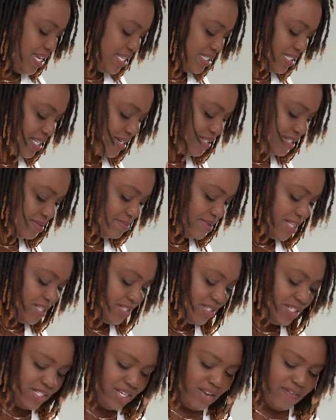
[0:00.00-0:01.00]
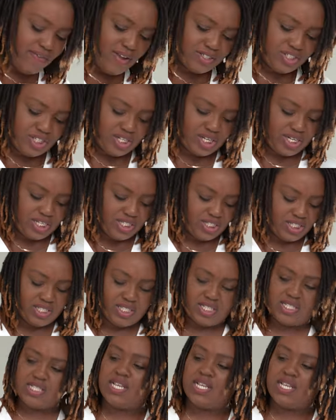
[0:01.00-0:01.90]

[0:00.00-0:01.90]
because there's some other stuff I'll show you in just a